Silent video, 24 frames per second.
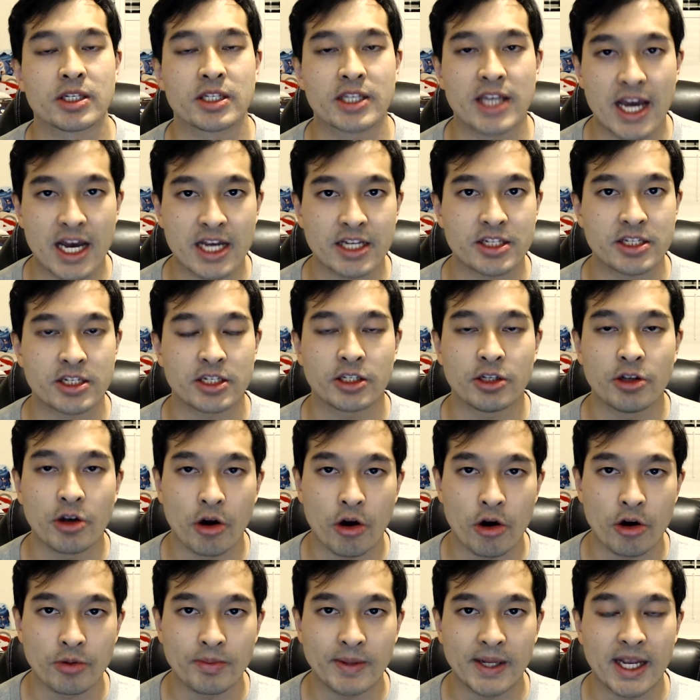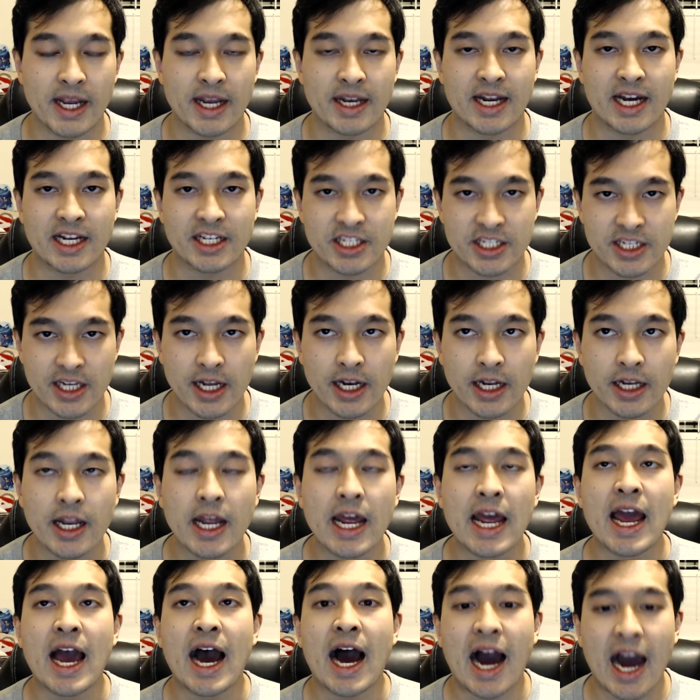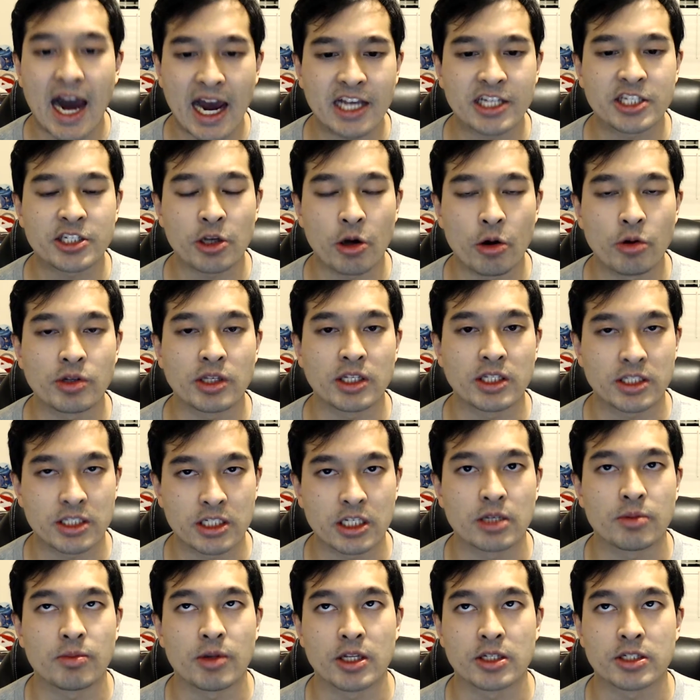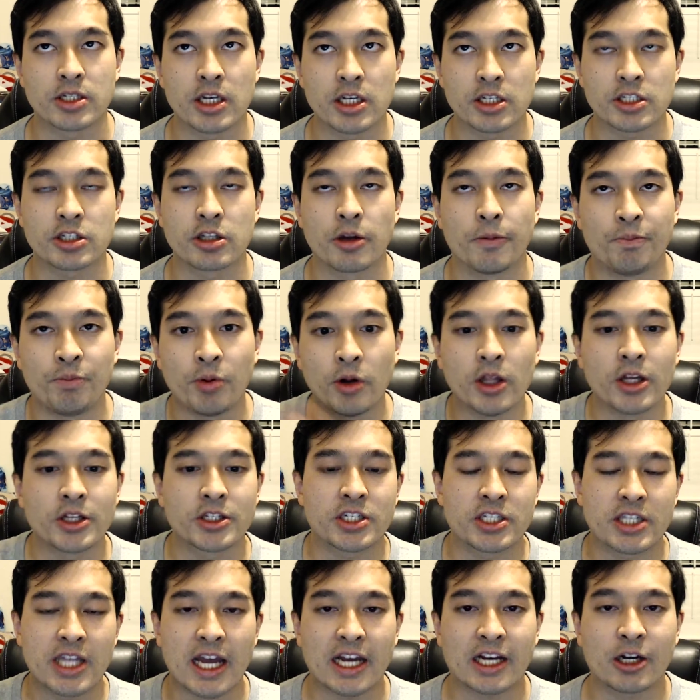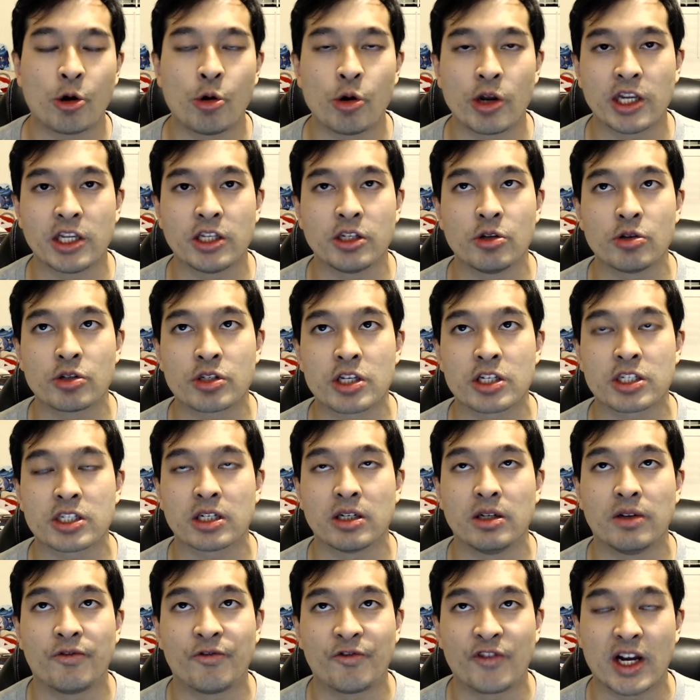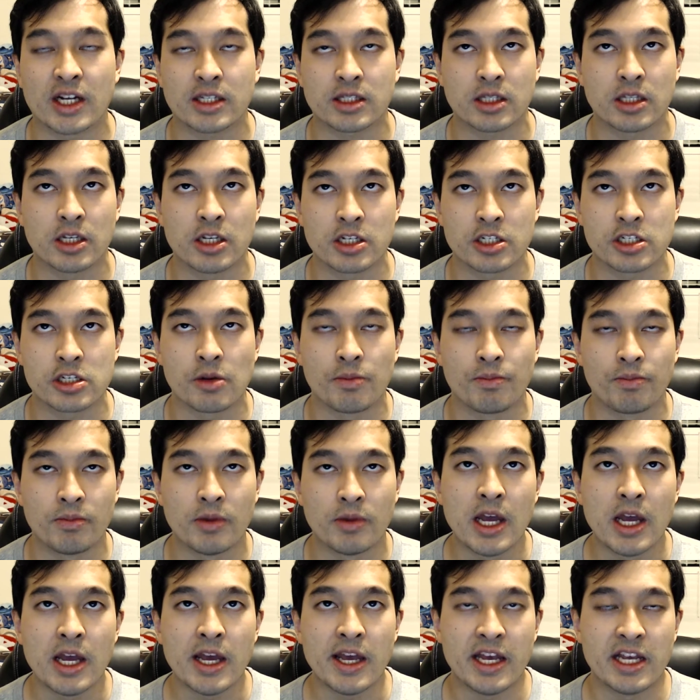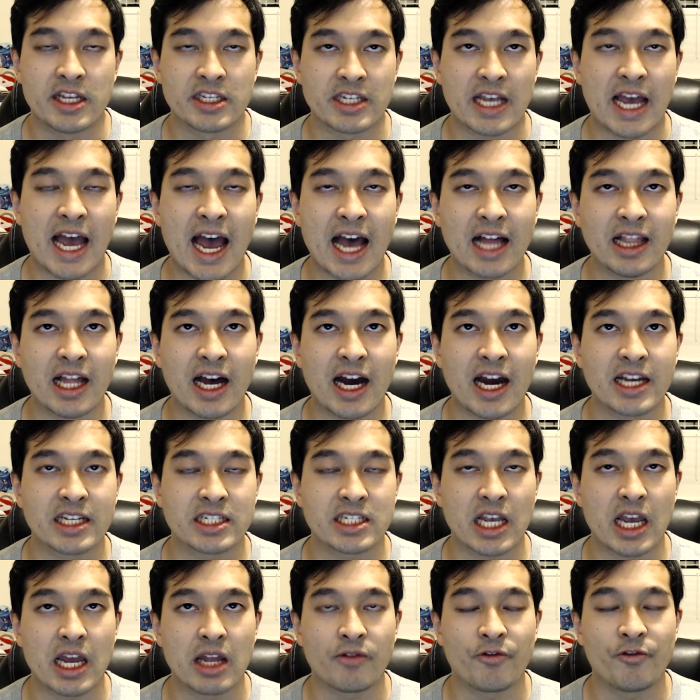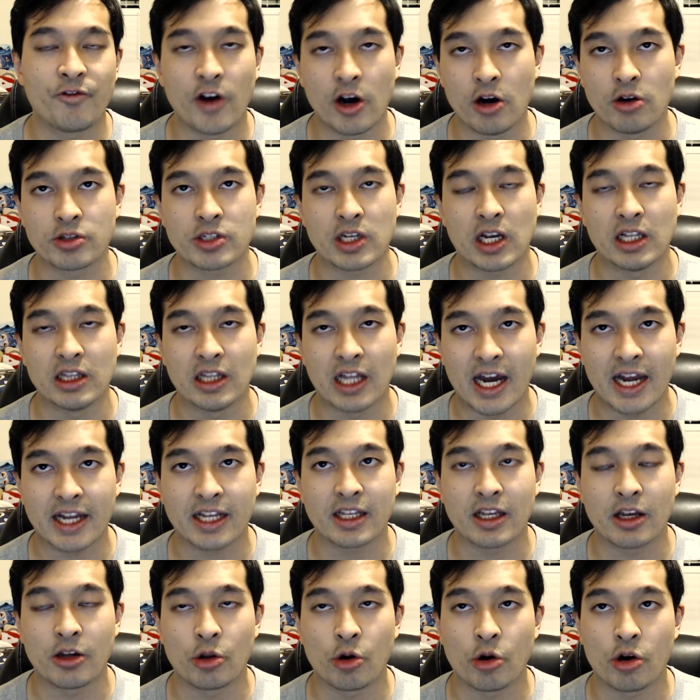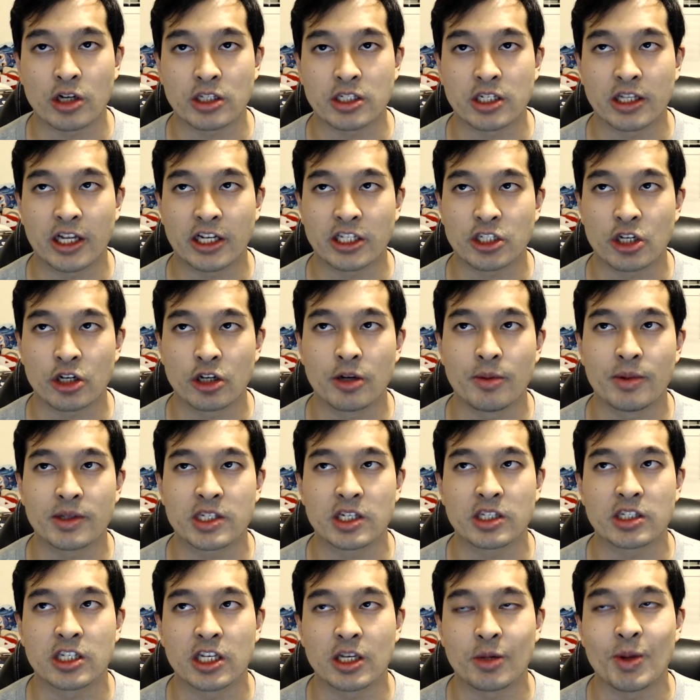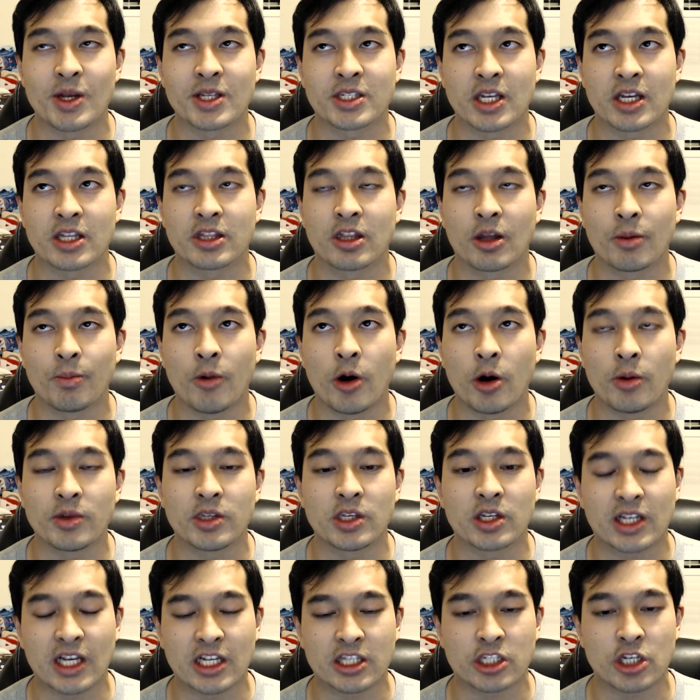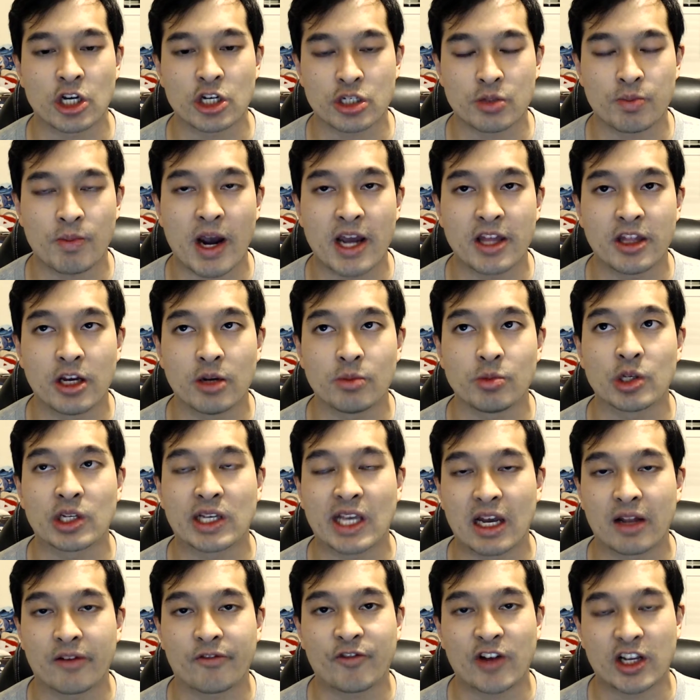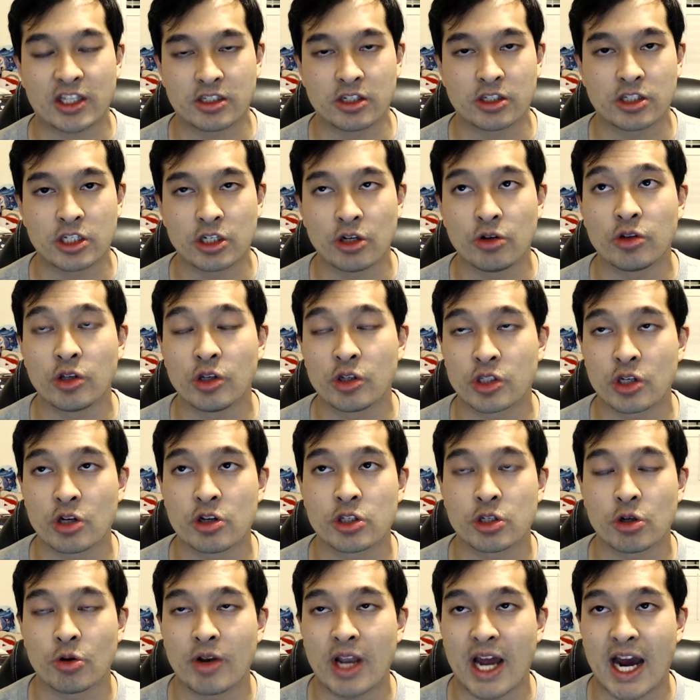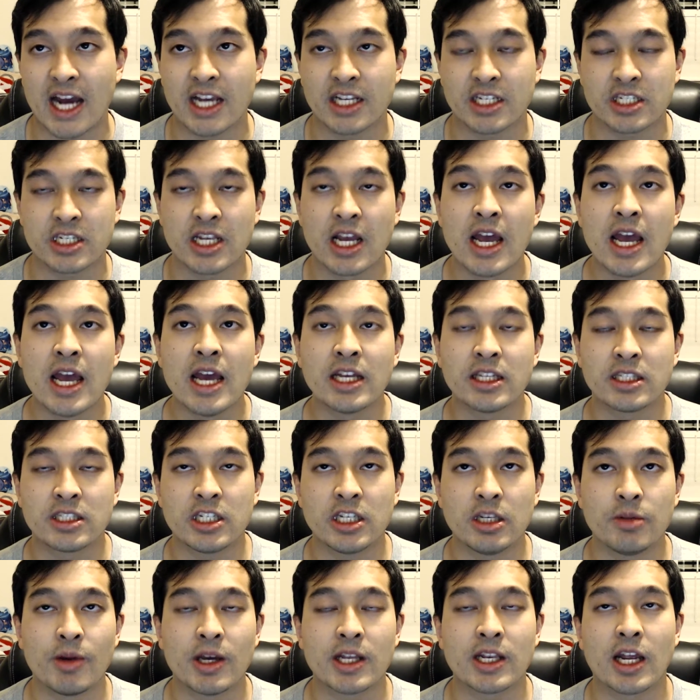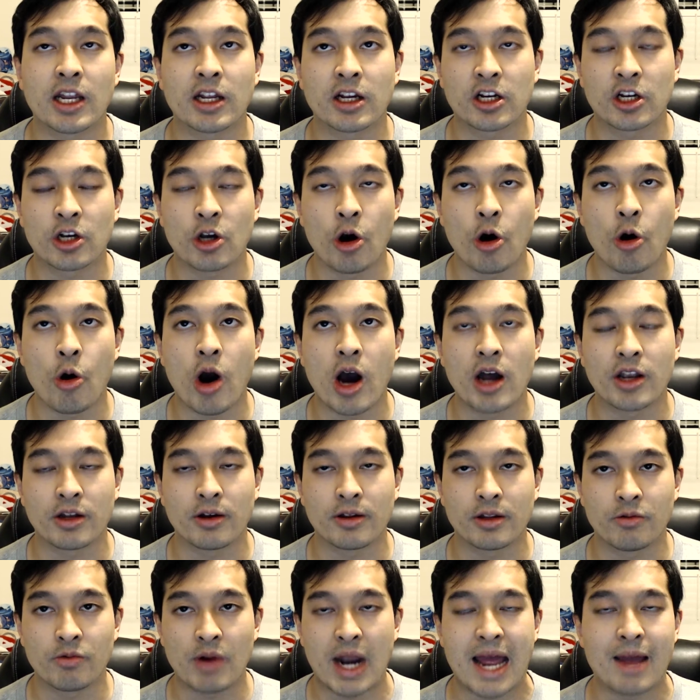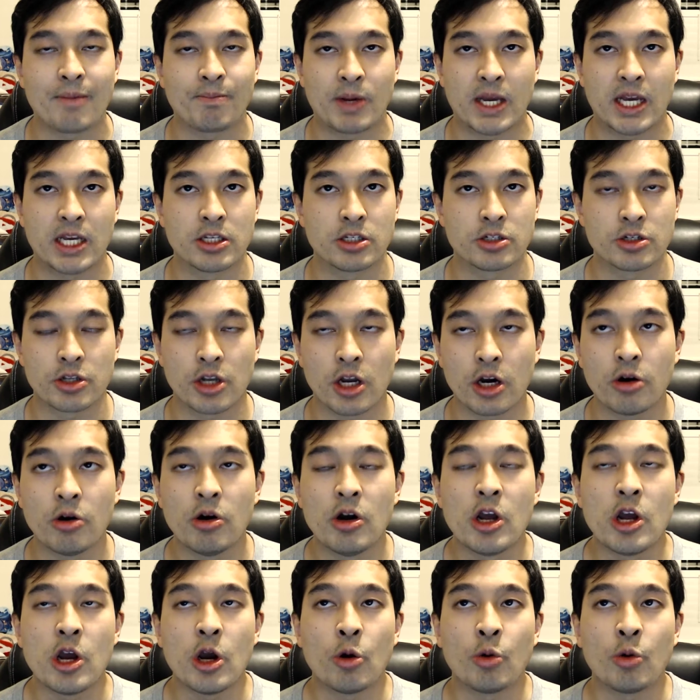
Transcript: Yes, you heard me and I said it ice Oni demons. It's the bullets that Queen uses to infect his his allies and foes alike in order to like turn them into demons. And the moment you get touched by them, you get infected too, and you turn into an ice demon and go on a rampage. You know.